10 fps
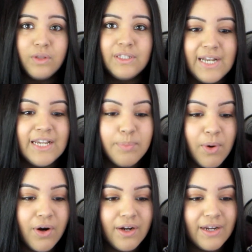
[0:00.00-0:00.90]
this next
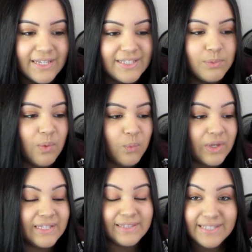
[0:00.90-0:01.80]
part is when we
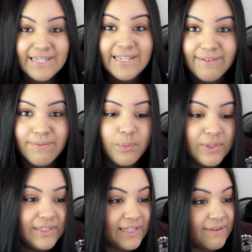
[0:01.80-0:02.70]
leave. We
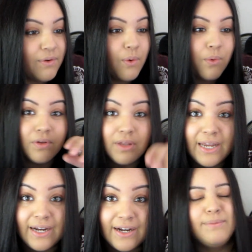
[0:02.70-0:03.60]
leave Cole
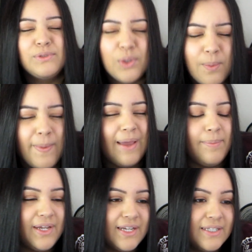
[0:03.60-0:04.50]
there. I'm so mad
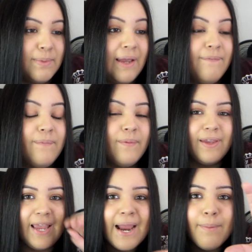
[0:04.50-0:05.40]
because my
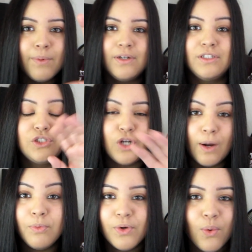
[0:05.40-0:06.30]
camera
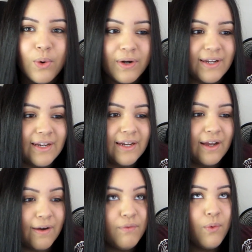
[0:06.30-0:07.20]
stopped recording.
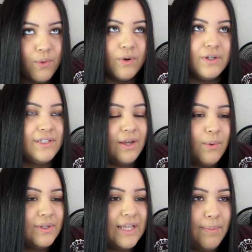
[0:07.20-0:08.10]
Of course, that
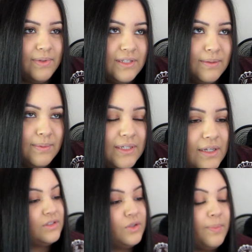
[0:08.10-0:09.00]
always happens to me.
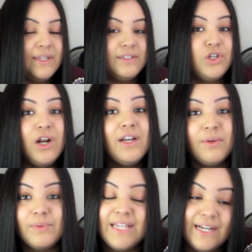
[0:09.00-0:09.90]
So Johnny
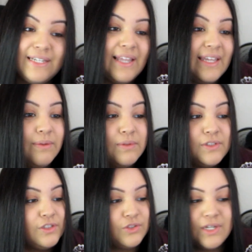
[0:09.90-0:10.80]
was acting like he was
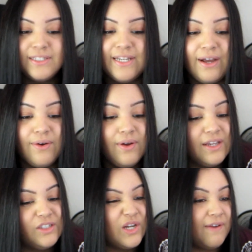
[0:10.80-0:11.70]
just stressed out,
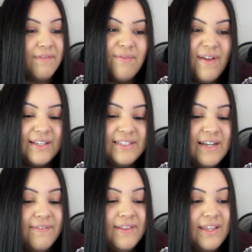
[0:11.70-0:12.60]
driving fast and
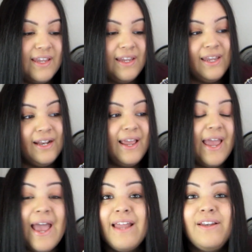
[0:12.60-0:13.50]
everything. And I
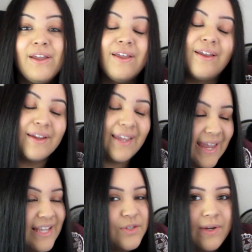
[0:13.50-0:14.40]
had
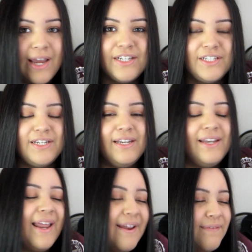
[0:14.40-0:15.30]
Cade's reaction
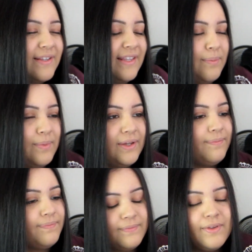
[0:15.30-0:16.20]
and everything, but
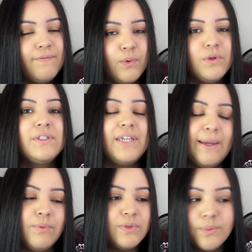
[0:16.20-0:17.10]
of course the
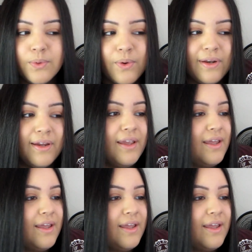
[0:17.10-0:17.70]
camera wasn't recording.